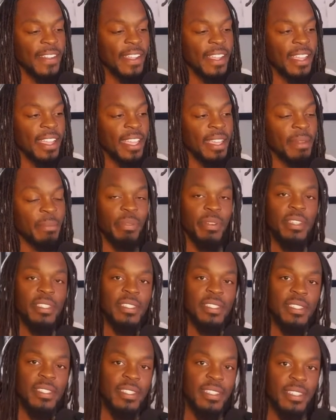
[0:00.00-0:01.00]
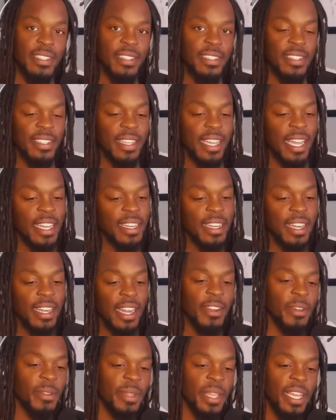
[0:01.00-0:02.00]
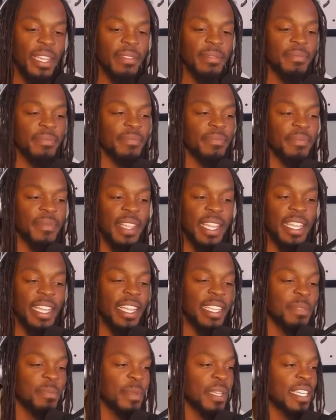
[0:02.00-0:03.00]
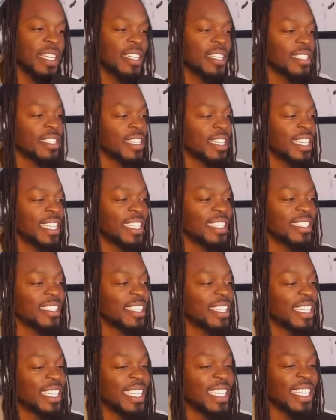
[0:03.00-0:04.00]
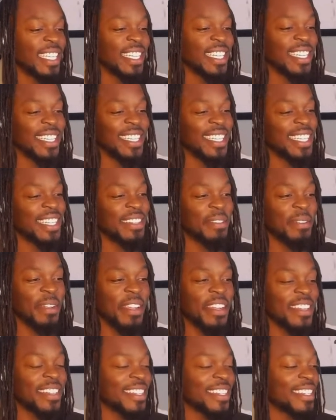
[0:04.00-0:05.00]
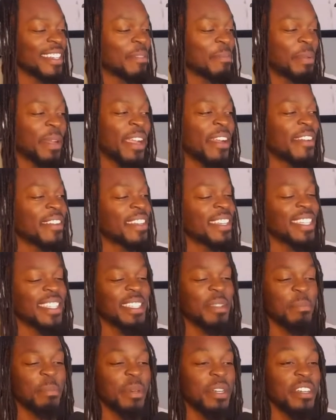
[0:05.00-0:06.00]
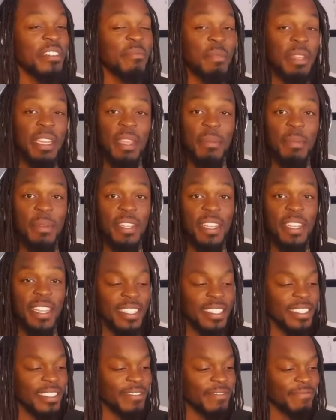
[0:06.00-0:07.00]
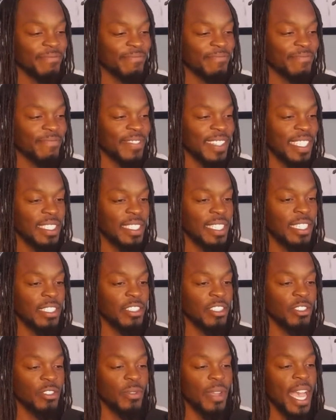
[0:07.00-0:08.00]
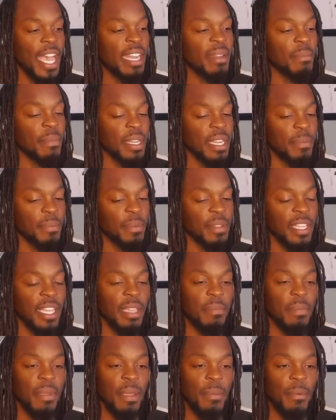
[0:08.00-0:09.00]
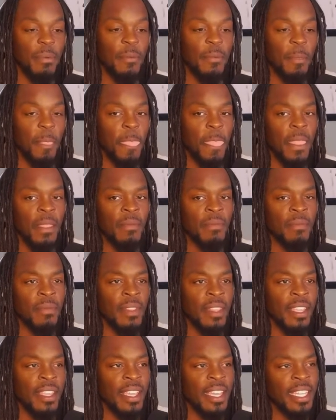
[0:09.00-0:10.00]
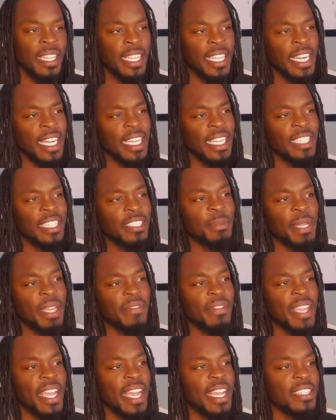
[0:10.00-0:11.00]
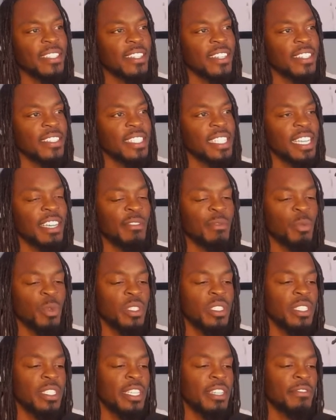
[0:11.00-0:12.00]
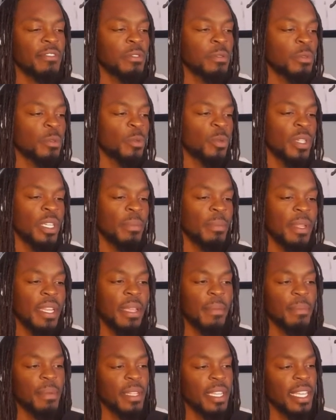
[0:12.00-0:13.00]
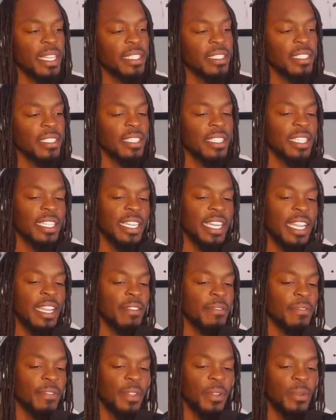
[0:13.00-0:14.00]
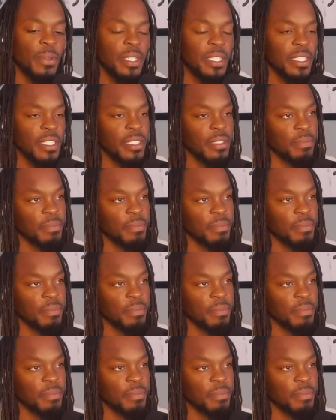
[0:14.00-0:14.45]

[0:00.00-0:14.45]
in prisons. I did not know that. I guess because it apparently is a book of manipulation and teaches you how to manipulate people. And then I guess we have to ask ourselves, what's the difference between manipulation and influence?